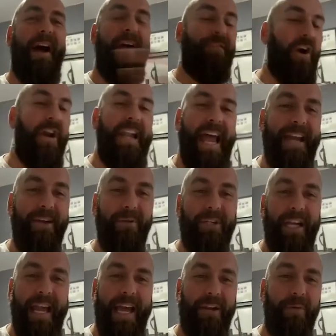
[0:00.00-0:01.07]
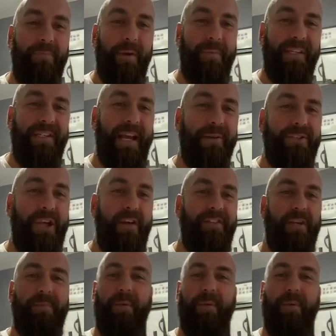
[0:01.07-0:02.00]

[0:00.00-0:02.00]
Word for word: I've got a landlord to landlord property sales service.